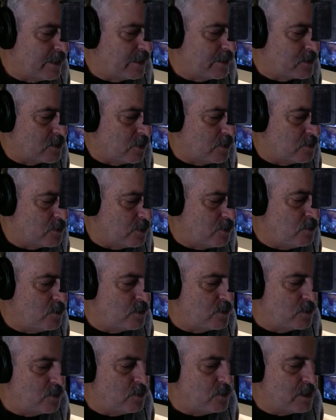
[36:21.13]
side, so
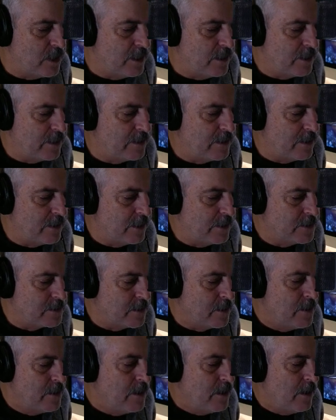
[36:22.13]
210, I think it
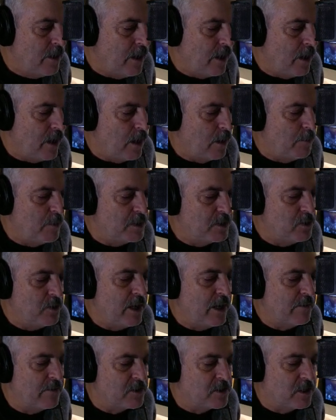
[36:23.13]
is. But
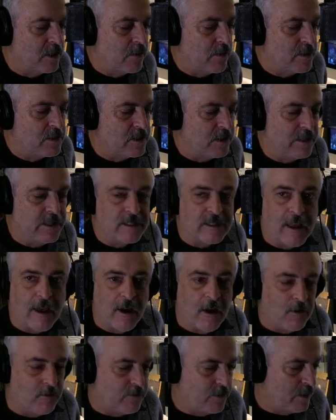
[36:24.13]
you have a series of these
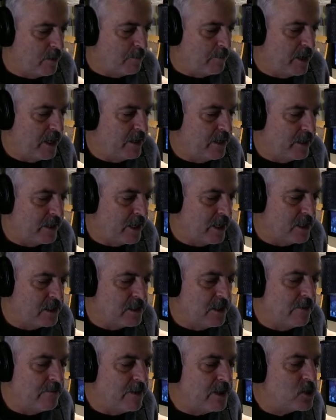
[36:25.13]
alpha and beta
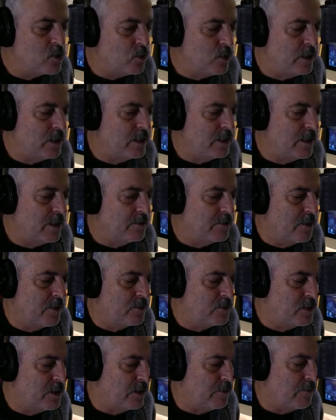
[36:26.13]
decays, and eventually you get down
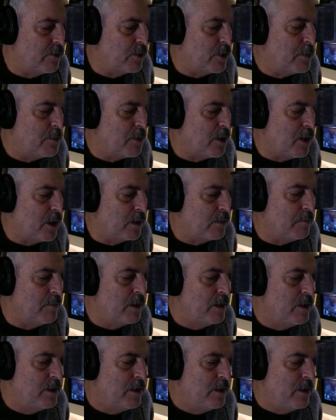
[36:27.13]
there to the very
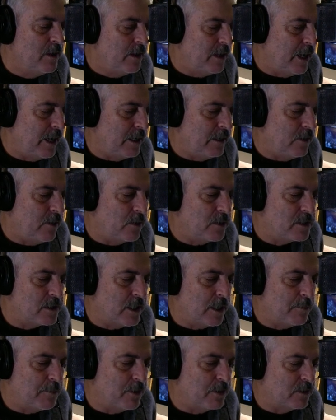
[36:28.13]
bottom. And
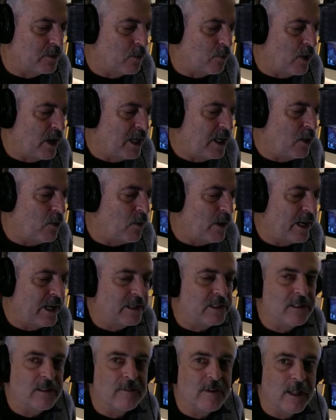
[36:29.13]
notice they put the
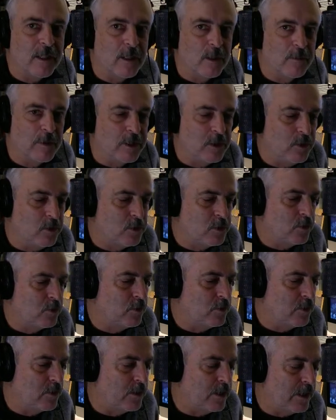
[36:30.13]
radioactive element
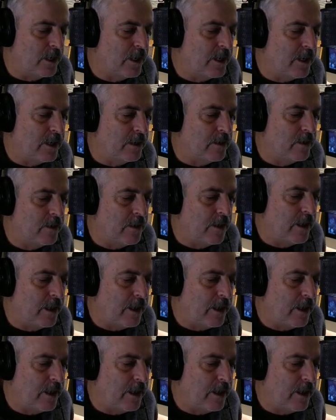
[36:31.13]
U-238